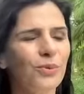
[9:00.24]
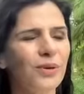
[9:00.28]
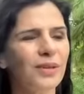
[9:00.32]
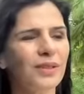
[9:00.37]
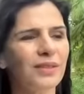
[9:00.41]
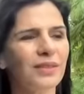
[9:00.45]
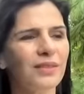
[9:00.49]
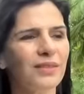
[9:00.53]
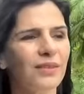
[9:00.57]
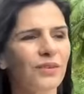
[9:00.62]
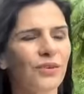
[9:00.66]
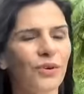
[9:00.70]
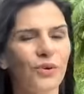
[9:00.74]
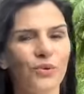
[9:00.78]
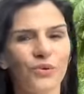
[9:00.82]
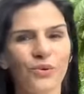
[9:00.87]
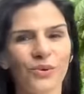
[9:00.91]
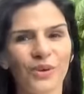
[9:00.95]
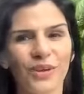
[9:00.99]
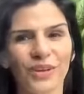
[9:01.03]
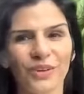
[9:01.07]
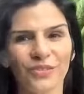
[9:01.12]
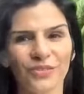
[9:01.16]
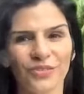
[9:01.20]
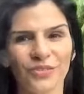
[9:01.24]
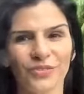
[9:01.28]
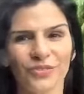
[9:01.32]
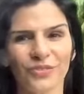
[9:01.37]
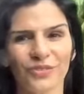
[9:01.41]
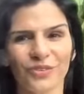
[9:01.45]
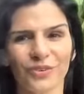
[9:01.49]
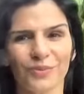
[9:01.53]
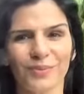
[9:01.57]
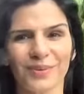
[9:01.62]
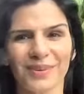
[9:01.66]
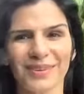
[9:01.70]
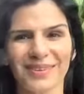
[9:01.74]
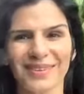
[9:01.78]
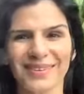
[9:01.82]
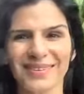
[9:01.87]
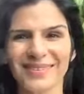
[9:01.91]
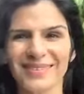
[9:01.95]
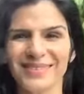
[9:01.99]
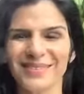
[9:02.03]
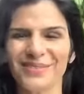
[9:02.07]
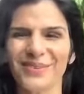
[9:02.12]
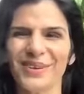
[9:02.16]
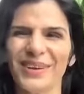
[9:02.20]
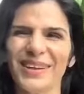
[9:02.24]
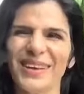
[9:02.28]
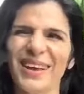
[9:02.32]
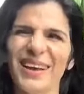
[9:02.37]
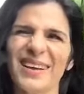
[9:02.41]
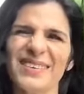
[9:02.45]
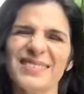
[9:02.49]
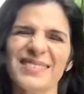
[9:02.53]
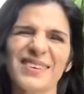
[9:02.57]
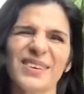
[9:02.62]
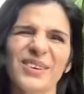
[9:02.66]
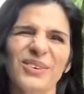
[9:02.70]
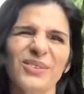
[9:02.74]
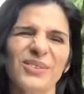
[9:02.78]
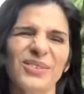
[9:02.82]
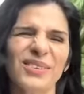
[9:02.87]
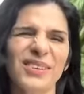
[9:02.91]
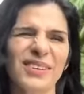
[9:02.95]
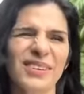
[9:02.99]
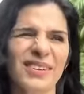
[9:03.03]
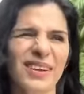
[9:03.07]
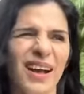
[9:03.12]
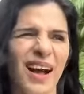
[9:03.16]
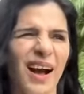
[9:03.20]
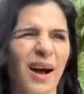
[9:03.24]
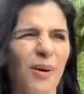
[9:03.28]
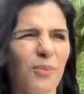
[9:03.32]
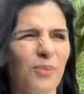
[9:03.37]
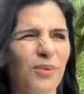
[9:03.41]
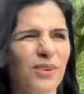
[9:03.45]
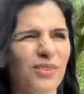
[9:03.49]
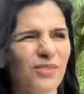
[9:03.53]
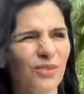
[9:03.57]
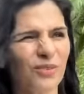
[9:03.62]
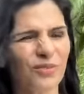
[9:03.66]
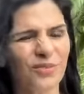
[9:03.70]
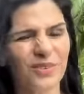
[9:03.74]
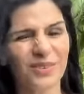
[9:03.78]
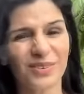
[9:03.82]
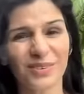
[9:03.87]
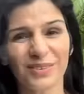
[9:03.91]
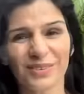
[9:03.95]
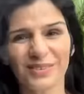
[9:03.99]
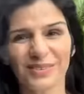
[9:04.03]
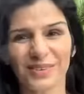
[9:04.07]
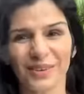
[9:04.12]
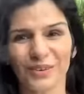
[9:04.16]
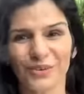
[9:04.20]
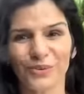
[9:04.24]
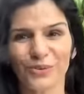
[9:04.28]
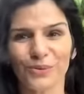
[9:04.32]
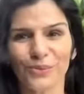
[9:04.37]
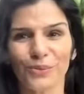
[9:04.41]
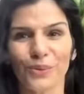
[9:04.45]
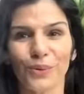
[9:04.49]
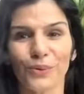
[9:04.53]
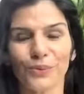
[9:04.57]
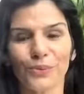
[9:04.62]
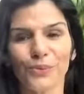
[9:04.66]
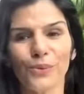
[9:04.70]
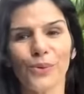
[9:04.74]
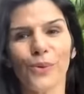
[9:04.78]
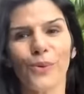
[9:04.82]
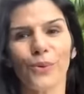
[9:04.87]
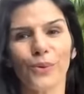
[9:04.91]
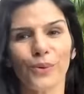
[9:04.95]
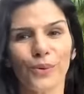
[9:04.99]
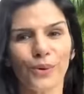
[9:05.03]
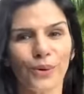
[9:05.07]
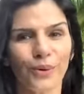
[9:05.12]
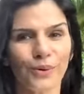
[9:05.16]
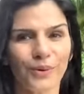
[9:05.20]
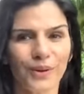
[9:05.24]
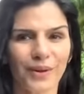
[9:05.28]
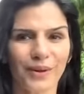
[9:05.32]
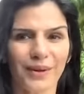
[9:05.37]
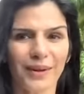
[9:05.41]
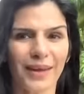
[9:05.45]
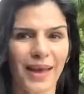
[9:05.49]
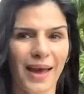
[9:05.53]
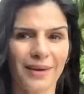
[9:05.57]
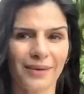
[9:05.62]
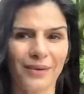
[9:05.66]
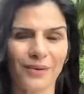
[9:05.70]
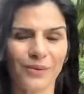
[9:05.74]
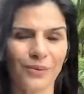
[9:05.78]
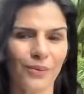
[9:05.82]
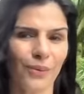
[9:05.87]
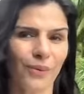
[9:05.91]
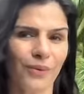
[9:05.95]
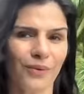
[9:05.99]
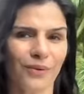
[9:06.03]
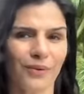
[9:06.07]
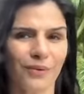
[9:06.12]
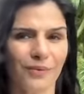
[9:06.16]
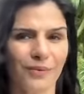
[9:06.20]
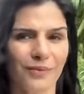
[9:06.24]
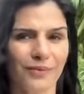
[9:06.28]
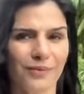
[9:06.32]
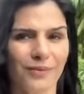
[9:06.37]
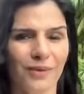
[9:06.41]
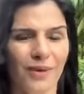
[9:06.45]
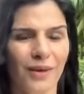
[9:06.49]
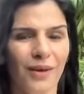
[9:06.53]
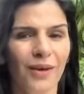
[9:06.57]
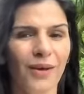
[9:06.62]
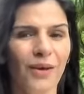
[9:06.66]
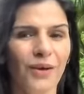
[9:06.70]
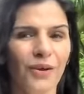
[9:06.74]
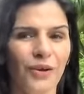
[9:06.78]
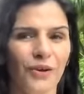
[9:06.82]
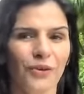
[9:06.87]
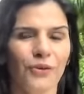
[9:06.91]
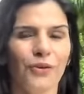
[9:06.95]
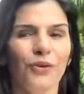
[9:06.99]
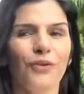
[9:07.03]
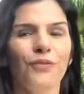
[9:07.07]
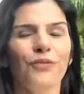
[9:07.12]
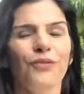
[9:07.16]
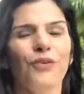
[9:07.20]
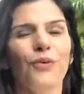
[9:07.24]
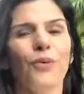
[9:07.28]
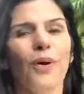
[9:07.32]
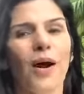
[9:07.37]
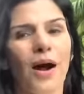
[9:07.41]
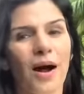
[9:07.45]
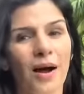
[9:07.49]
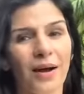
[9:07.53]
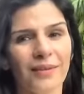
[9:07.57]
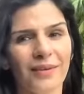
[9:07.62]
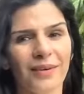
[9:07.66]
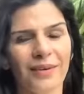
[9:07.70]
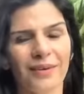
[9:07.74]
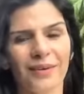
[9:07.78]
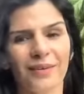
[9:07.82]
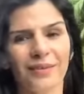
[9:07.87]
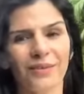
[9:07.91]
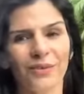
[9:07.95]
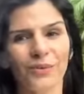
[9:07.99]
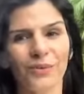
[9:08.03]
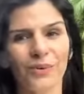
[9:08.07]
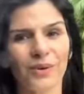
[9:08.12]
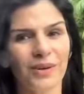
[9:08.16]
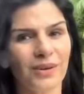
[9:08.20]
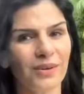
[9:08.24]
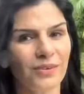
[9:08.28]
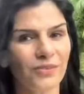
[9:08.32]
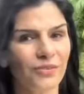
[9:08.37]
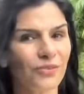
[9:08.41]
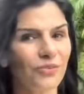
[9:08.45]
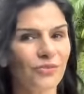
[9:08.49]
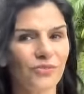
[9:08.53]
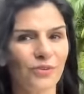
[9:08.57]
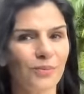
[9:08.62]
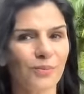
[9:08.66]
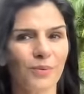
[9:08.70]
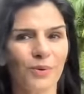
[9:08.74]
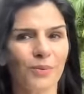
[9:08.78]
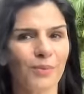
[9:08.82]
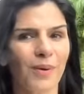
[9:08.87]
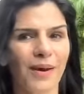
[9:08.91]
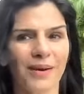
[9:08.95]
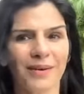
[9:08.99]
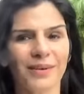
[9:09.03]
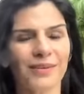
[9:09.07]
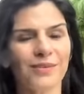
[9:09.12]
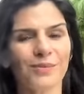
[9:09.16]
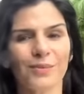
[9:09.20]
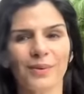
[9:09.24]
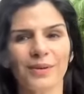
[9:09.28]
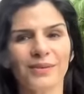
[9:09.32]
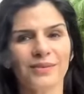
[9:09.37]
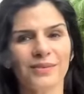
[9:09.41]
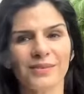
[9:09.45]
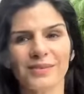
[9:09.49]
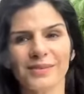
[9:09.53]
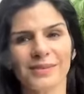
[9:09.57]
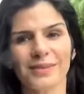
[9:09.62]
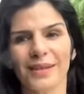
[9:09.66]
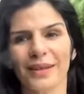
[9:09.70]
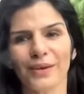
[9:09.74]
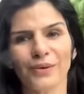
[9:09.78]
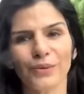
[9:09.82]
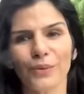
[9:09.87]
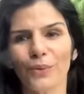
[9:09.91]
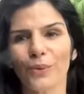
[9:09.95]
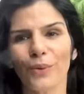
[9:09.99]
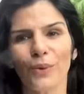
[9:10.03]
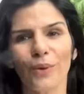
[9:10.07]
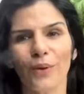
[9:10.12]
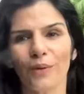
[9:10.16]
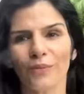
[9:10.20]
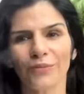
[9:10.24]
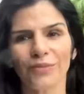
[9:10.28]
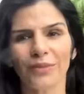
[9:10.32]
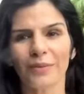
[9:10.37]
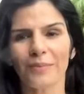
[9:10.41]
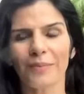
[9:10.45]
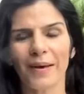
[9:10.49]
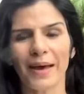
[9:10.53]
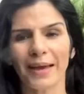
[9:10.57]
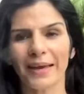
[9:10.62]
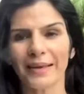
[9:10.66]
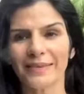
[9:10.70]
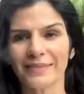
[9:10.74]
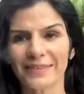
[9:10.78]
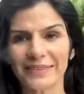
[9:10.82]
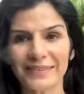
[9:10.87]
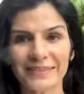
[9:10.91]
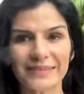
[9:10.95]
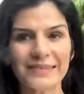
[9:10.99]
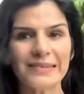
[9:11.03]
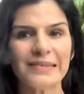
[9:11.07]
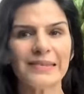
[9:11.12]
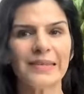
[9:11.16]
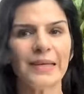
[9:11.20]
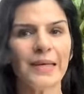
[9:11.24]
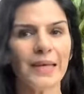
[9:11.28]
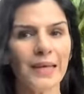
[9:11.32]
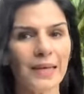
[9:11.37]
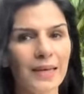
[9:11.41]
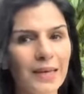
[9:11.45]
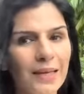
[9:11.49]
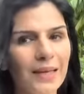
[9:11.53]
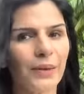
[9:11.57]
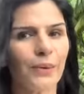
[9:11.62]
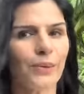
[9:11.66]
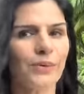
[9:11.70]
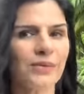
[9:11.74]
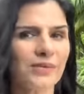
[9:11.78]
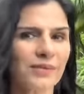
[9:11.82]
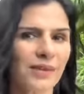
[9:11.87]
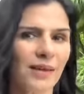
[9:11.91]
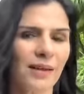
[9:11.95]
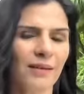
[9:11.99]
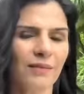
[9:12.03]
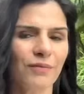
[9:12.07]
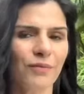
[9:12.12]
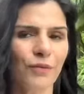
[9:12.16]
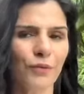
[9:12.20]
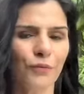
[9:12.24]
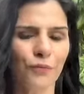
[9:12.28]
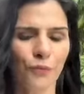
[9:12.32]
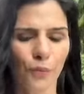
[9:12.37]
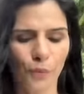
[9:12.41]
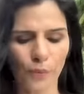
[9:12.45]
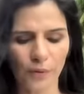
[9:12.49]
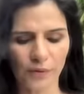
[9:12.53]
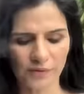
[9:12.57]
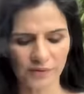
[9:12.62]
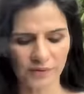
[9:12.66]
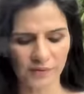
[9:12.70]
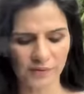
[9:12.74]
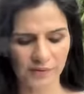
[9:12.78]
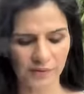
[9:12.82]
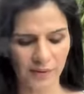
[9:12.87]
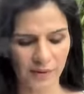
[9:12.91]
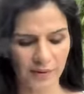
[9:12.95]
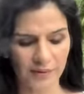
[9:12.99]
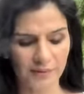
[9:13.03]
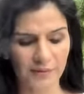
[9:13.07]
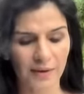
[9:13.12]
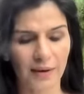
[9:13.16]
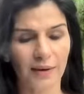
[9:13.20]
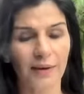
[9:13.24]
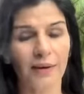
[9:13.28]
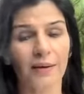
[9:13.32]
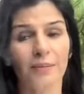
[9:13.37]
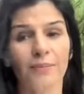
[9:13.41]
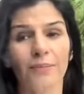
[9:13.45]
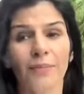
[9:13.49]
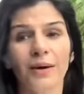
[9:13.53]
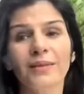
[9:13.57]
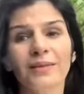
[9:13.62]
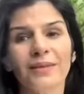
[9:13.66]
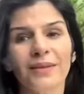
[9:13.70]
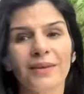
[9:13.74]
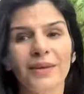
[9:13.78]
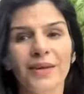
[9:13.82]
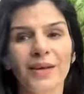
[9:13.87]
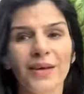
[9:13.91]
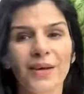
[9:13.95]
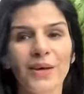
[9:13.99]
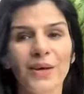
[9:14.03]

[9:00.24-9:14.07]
with your relationship it's really asking you know that how much of it is that you want to hold on and carry tolerance you know if you are there in the relationship you might as well just let go of the baggage and just heal yourself the focus is entire month